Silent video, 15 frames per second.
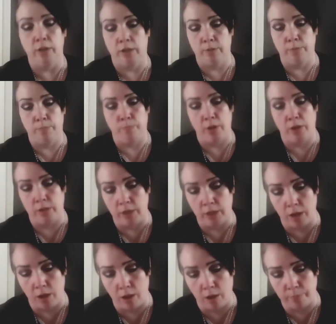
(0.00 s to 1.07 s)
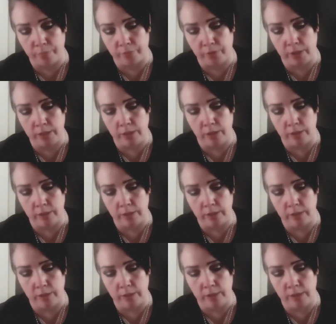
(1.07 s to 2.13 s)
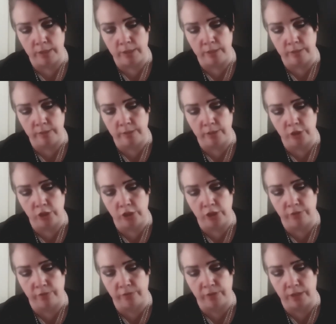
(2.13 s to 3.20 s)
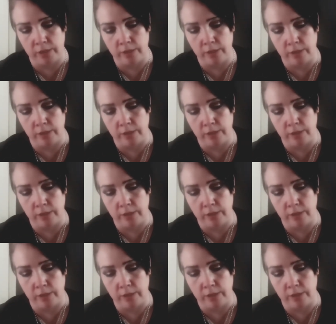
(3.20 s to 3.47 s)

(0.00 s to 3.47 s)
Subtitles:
a little art print. Lisa Shiflin.